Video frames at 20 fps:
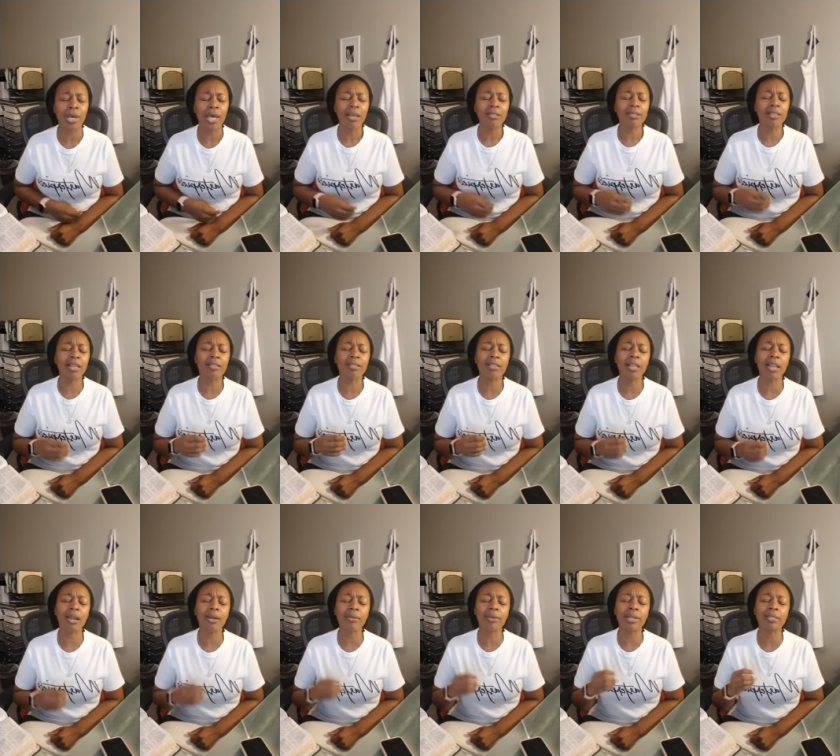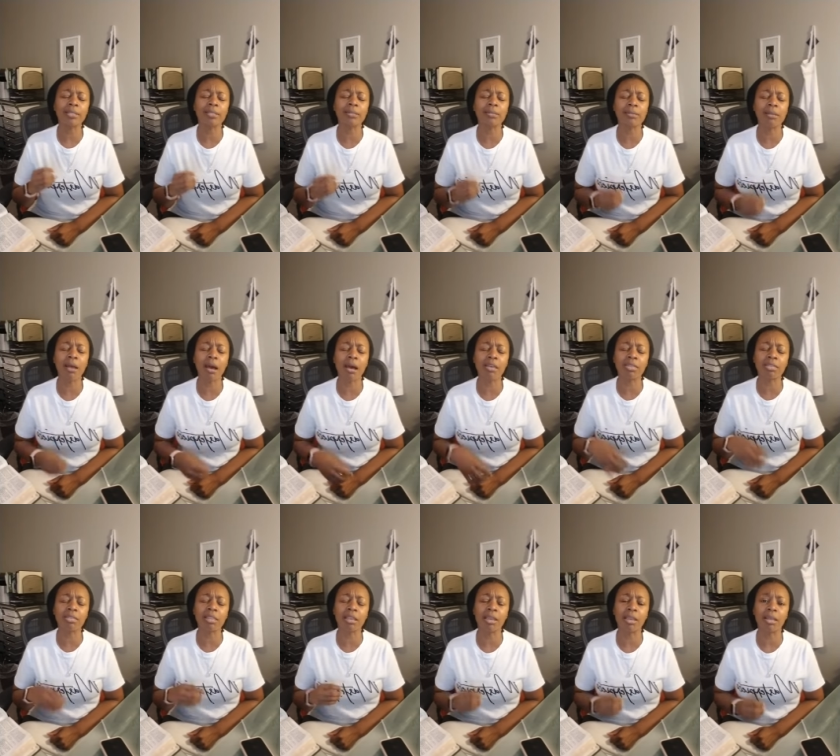that there is
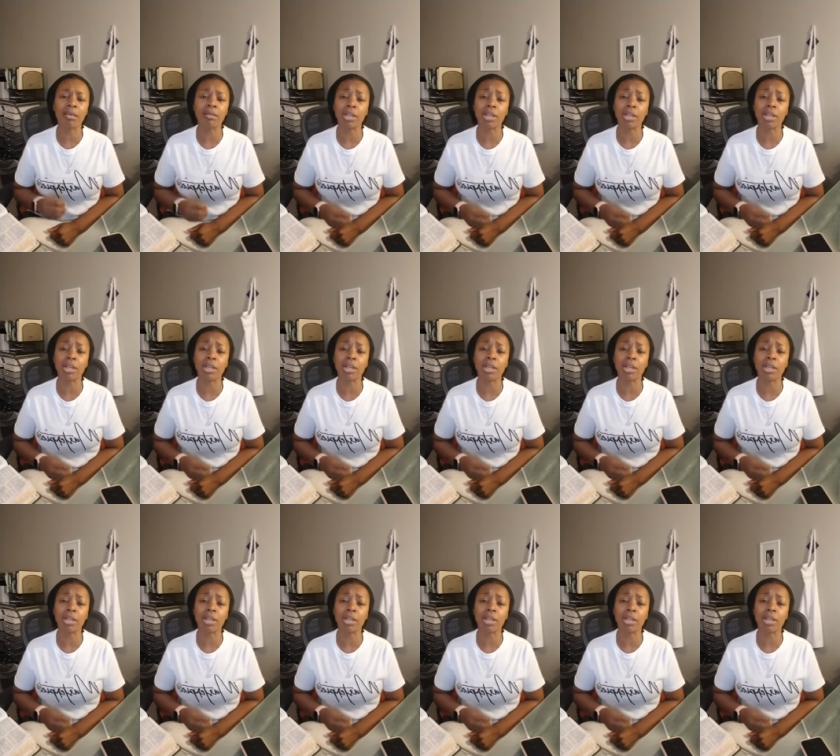nothing,